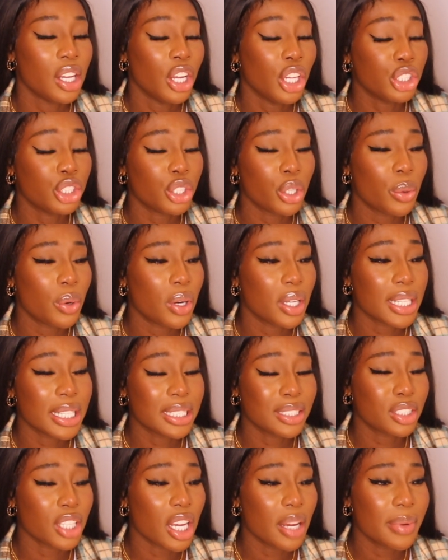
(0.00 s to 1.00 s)
do you know what?
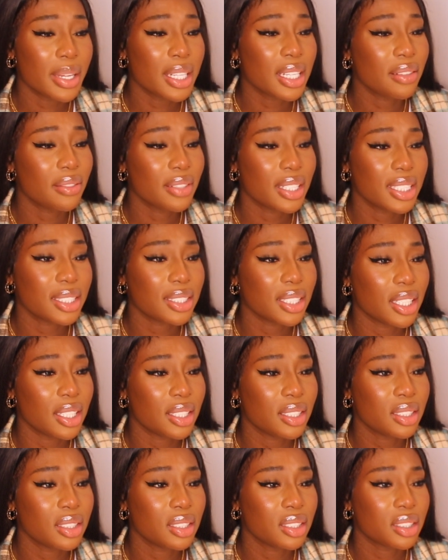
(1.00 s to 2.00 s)
There's so many
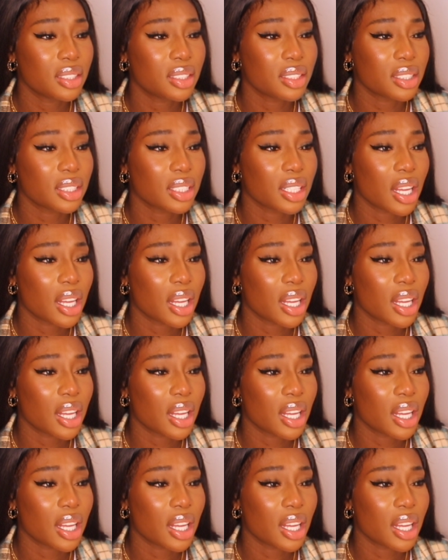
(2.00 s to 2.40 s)
reasons.